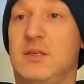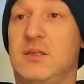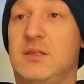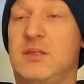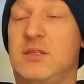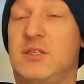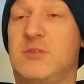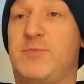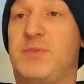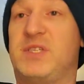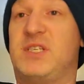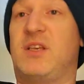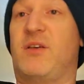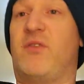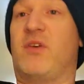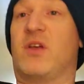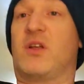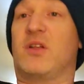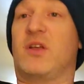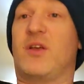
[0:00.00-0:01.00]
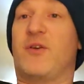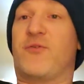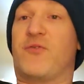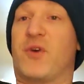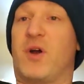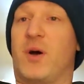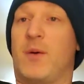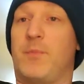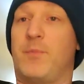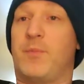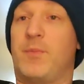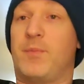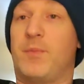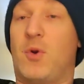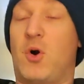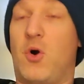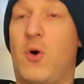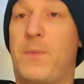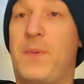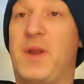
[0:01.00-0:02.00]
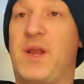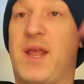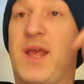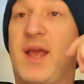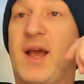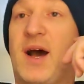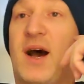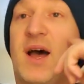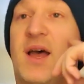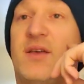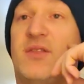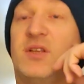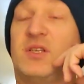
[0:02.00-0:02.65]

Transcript: specifically from OpenAI,